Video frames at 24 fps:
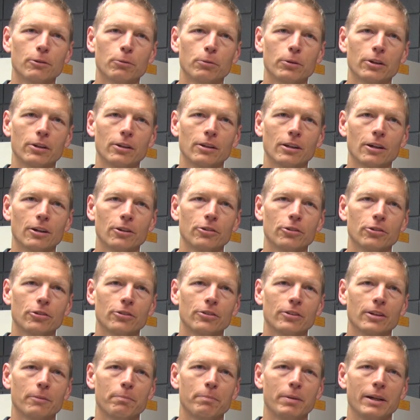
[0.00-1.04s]
We're the
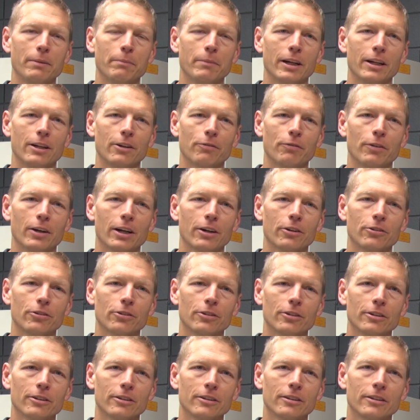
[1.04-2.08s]
largest paint
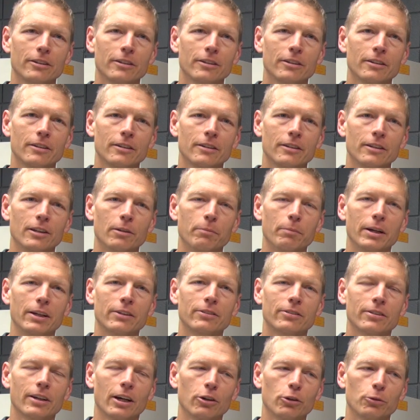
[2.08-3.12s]
manufacturer that
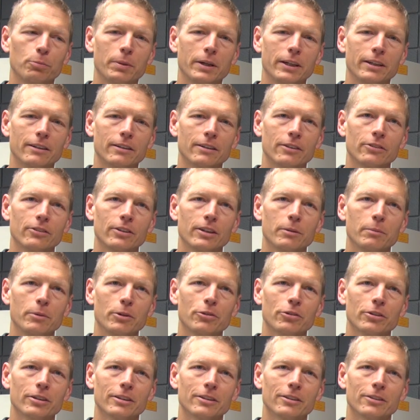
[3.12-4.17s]
makes house paint in the state of
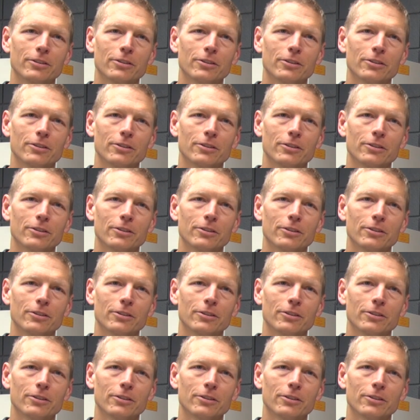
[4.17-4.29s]
Michigan.